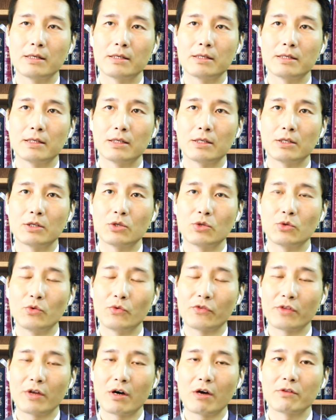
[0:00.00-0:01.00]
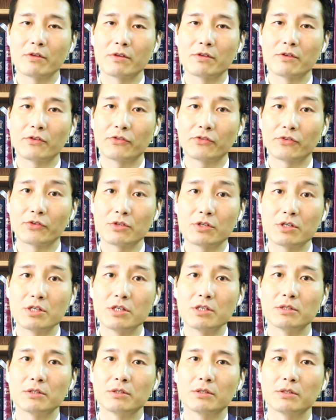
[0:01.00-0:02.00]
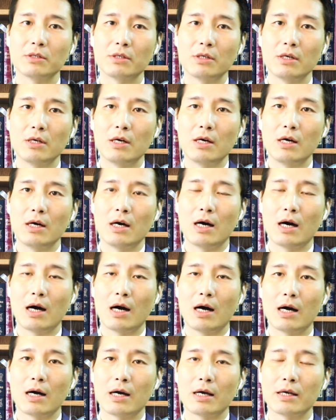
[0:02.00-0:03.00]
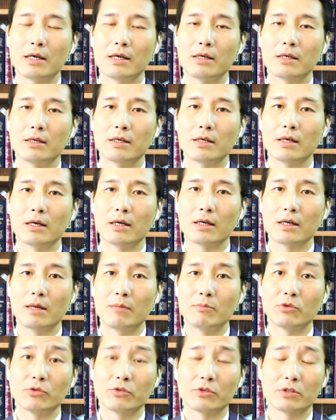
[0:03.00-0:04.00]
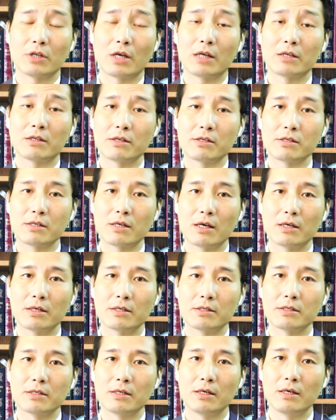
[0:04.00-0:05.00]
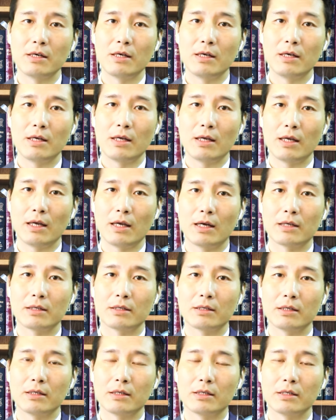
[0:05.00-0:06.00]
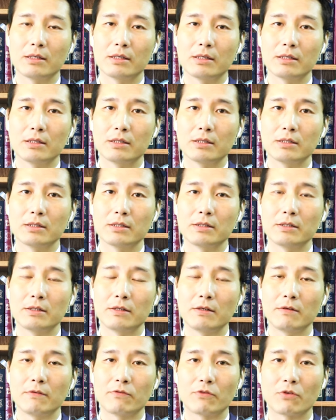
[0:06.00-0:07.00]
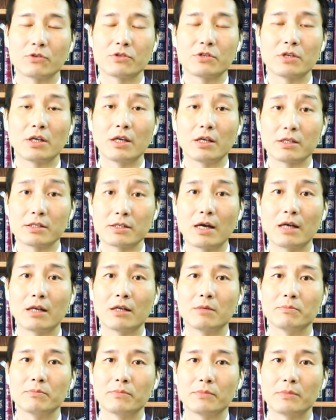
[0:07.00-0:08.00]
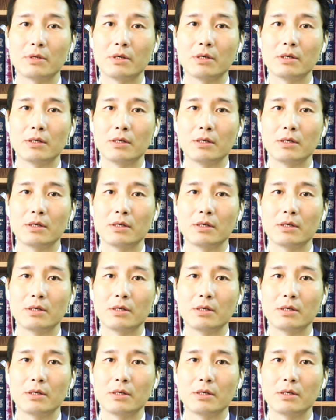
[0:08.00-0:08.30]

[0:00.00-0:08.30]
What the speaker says: In 2013, I came to the United States and for seeking asylum.